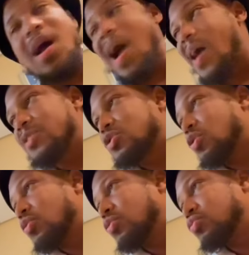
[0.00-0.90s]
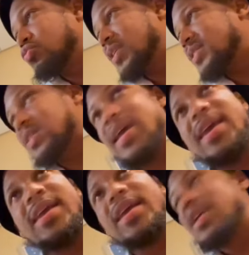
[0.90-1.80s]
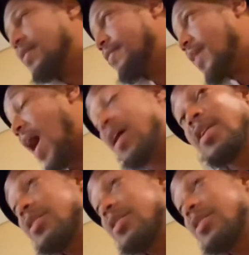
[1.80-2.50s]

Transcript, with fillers: All right, so let's say in an event I couldn't